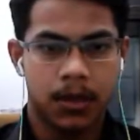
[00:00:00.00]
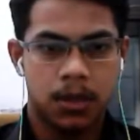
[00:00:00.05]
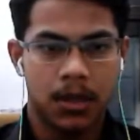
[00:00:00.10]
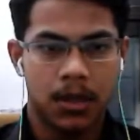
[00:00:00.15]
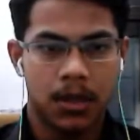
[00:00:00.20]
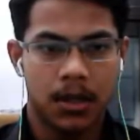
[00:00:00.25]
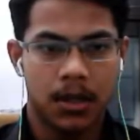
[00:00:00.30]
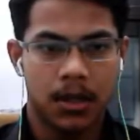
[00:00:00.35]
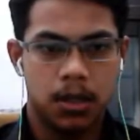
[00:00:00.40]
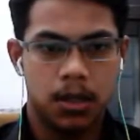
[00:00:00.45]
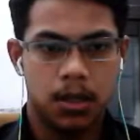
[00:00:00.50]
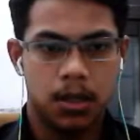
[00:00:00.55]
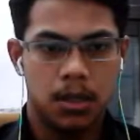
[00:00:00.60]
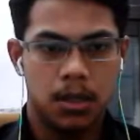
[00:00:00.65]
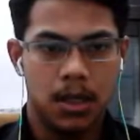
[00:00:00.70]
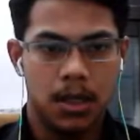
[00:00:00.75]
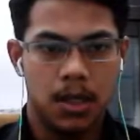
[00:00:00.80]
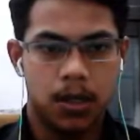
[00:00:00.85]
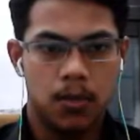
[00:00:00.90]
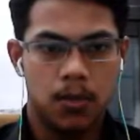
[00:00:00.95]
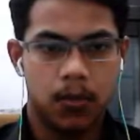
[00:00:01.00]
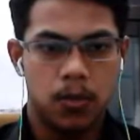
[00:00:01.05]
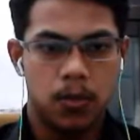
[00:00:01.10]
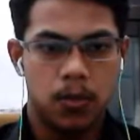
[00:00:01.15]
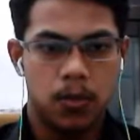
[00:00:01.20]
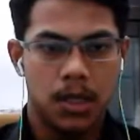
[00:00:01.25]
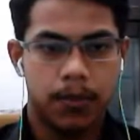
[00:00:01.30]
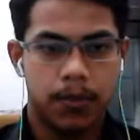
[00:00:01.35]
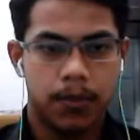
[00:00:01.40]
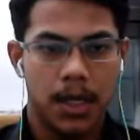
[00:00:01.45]
And when
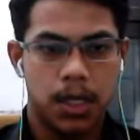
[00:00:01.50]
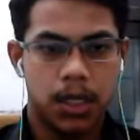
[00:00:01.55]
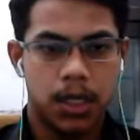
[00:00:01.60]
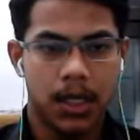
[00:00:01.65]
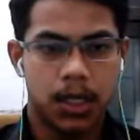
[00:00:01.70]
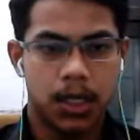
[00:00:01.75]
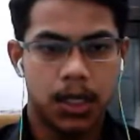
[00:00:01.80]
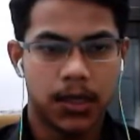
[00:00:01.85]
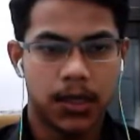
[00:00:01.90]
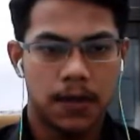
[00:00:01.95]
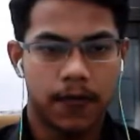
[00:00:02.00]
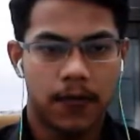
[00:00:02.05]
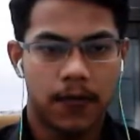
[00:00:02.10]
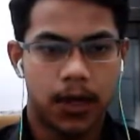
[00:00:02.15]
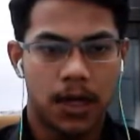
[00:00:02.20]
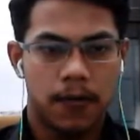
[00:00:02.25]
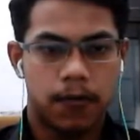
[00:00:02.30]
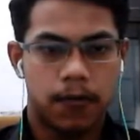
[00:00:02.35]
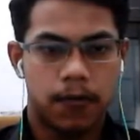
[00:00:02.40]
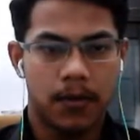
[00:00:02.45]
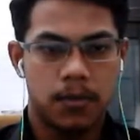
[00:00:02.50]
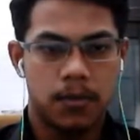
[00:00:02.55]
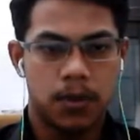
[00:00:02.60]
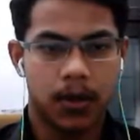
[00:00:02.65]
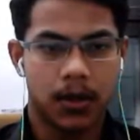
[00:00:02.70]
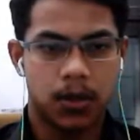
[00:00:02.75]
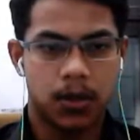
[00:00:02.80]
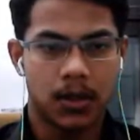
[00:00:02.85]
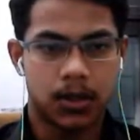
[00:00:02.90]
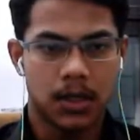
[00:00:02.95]
the magnet is far from the
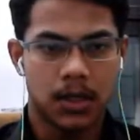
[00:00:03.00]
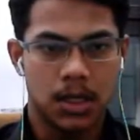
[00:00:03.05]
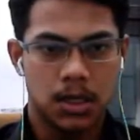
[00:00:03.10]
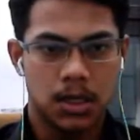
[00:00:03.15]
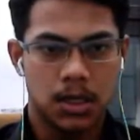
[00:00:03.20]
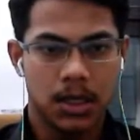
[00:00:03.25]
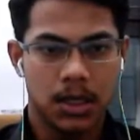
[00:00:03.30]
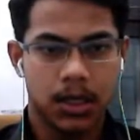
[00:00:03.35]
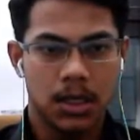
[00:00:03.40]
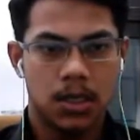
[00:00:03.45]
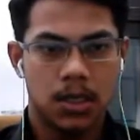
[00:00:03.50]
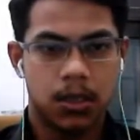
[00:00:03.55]
Hall sensor